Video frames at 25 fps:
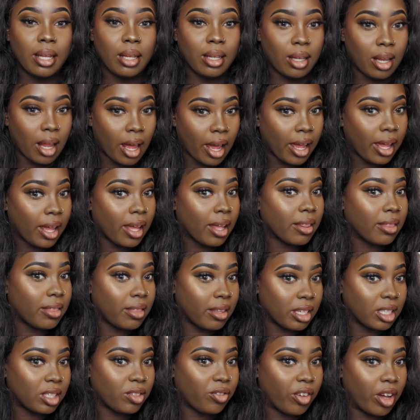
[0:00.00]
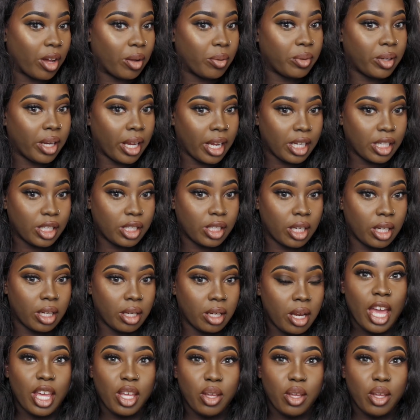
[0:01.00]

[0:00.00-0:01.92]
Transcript: like this foundation.